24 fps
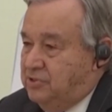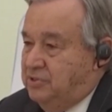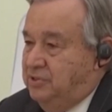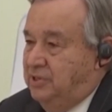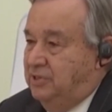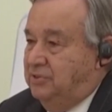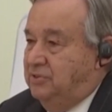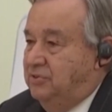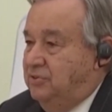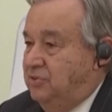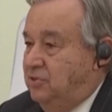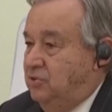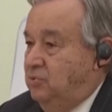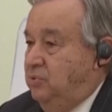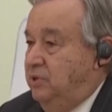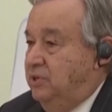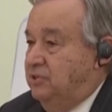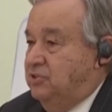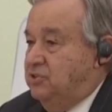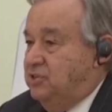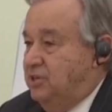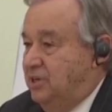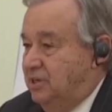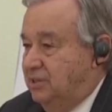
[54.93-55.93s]
that the
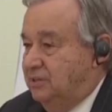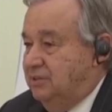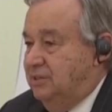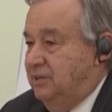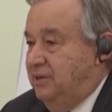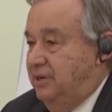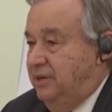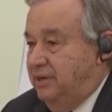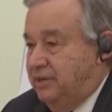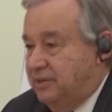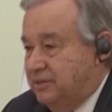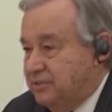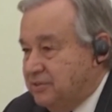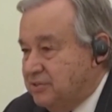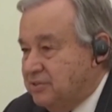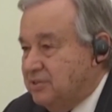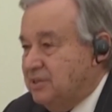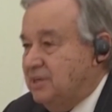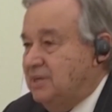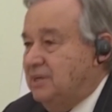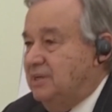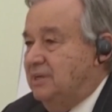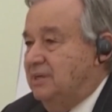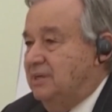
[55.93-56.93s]
UN Charter has
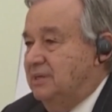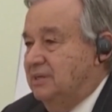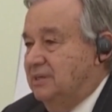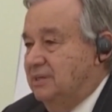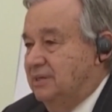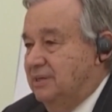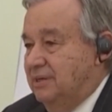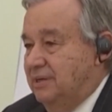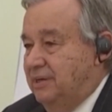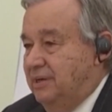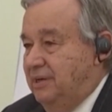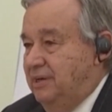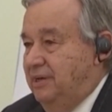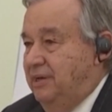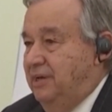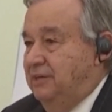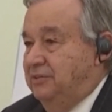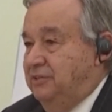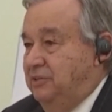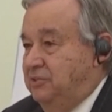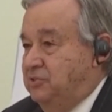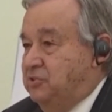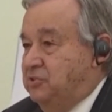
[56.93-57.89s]
at its